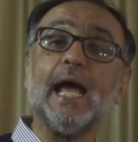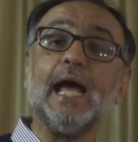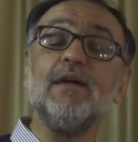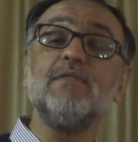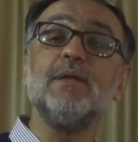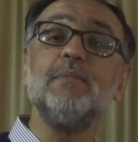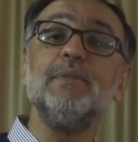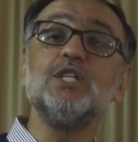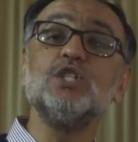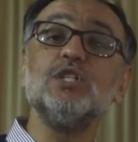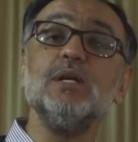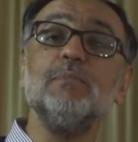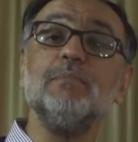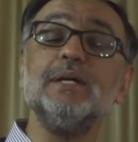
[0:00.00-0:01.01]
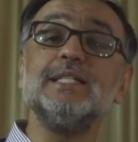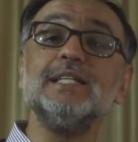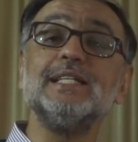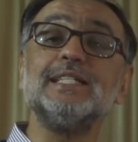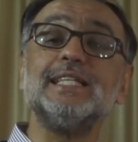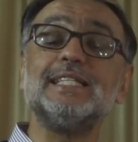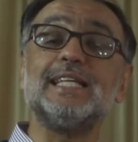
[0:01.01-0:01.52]
If the
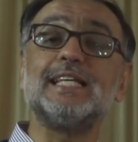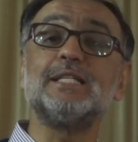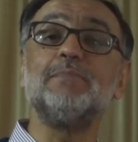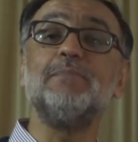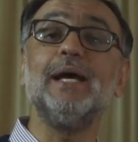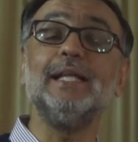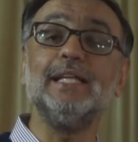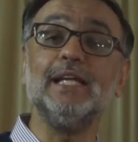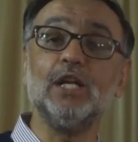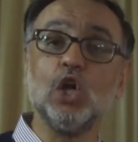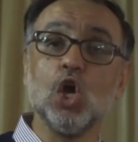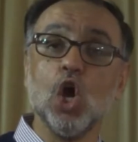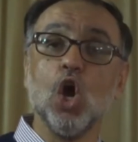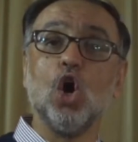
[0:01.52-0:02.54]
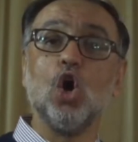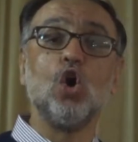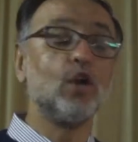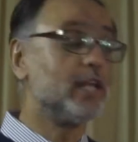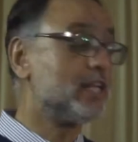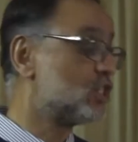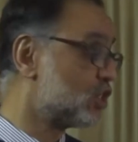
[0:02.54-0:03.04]
business is expanding
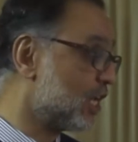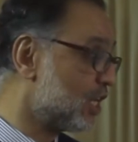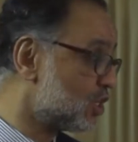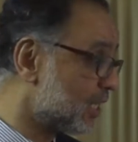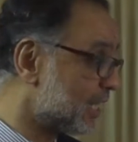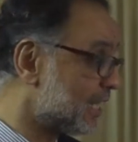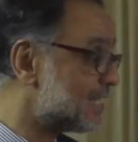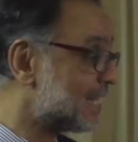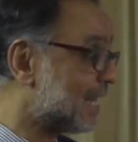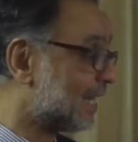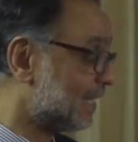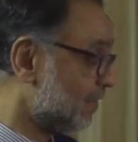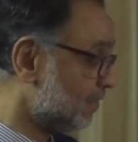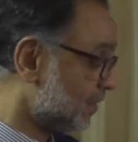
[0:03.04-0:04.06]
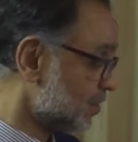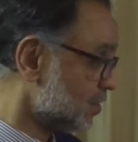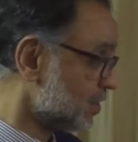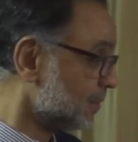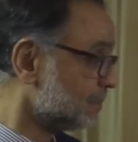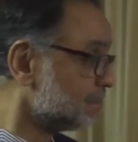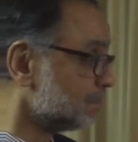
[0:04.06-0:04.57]
or it's changing its activities.